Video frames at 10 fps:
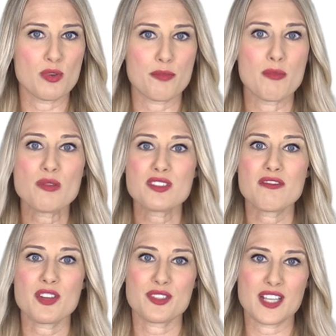with most of
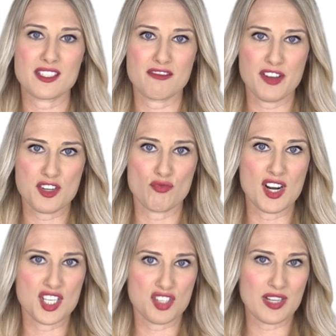their sex offender
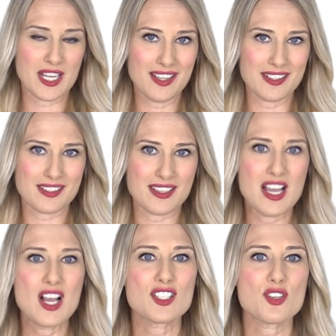registry hits
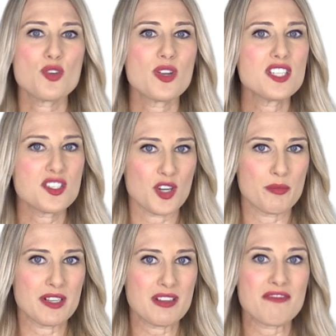so you can
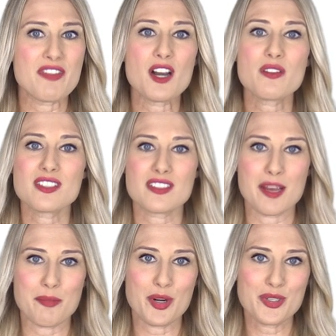determine if they are the
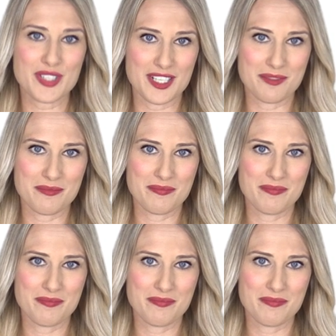same person.